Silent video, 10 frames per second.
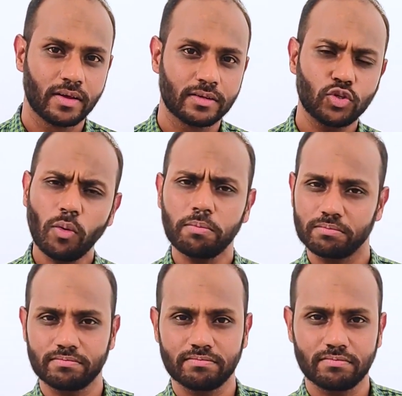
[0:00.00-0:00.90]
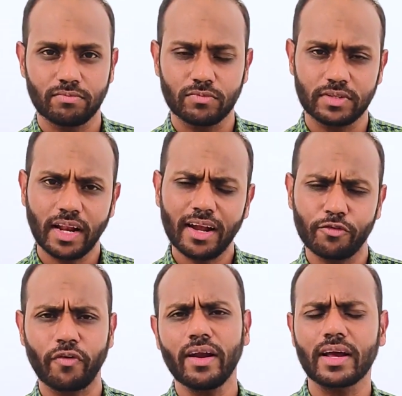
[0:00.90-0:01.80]
So there are
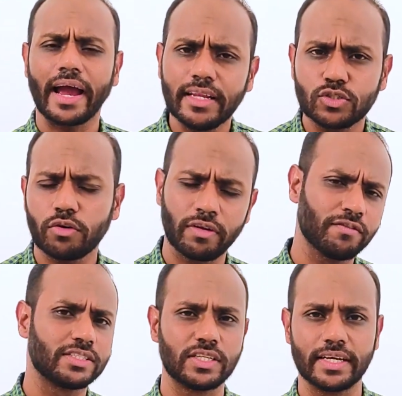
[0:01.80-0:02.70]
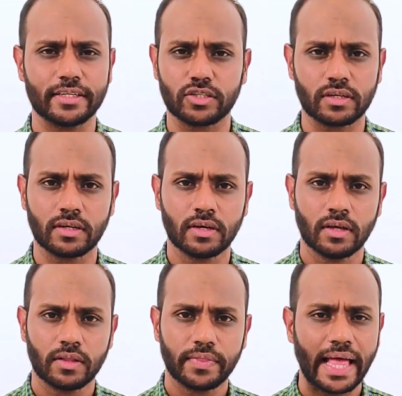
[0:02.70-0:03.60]
different kinds of investigation
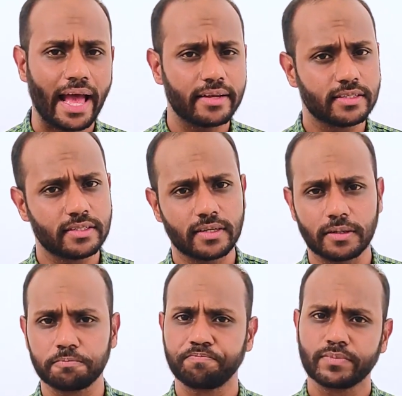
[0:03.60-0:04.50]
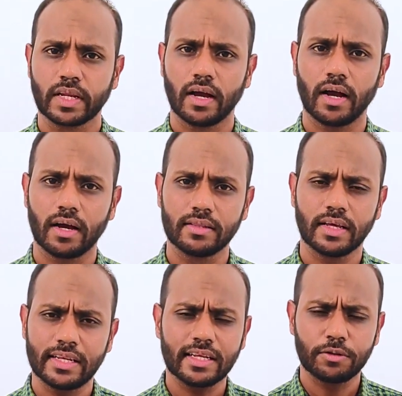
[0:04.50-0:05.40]
that
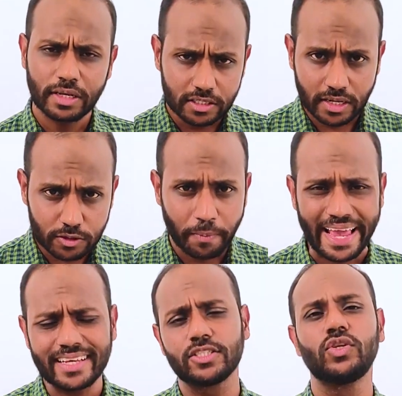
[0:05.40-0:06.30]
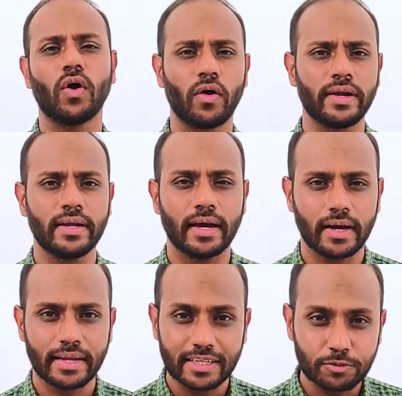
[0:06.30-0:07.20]
it is based
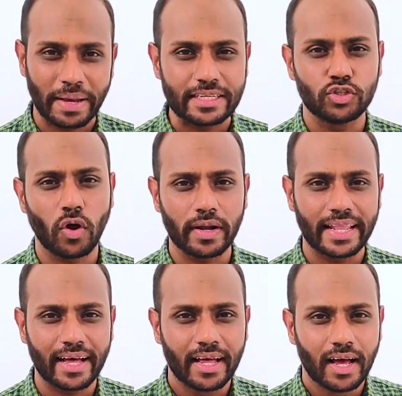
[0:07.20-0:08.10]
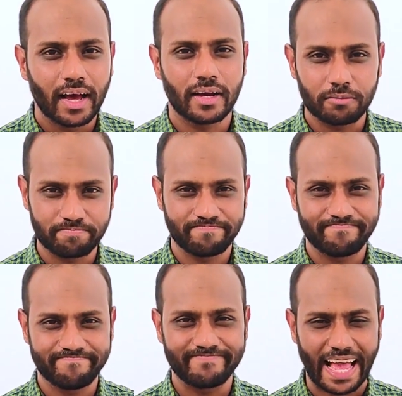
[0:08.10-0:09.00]
on the
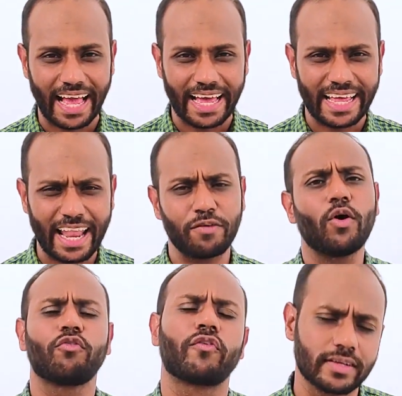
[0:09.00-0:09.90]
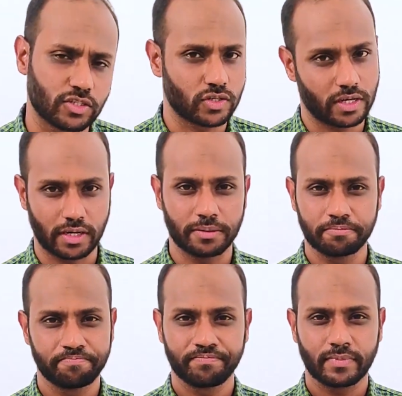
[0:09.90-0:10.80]
level of risk
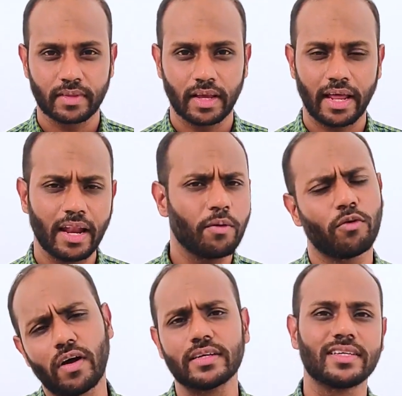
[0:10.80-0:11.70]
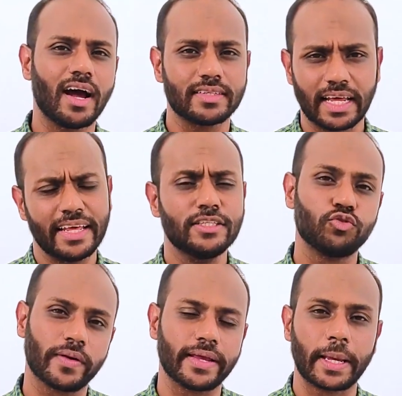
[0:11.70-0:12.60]
and level of hazards and
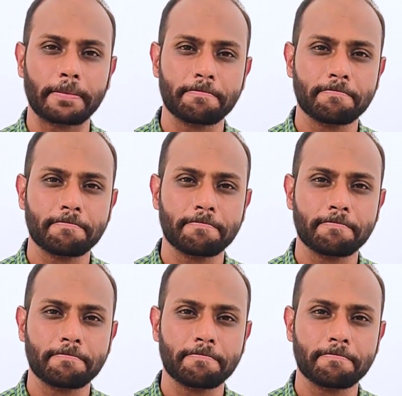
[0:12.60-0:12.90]
injury.